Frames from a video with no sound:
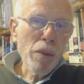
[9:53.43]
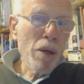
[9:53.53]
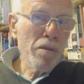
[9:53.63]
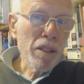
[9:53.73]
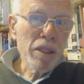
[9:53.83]

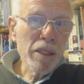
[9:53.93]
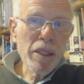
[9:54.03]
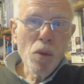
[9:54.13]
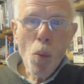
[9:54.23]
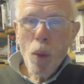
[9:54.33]
However,
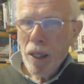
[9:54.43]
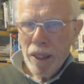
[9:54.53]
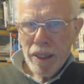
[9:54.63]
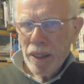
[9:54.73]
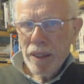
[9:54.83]
in a
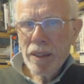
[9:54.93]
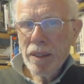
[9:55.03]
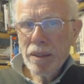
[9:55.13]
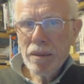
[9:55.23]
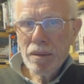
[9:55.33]
way,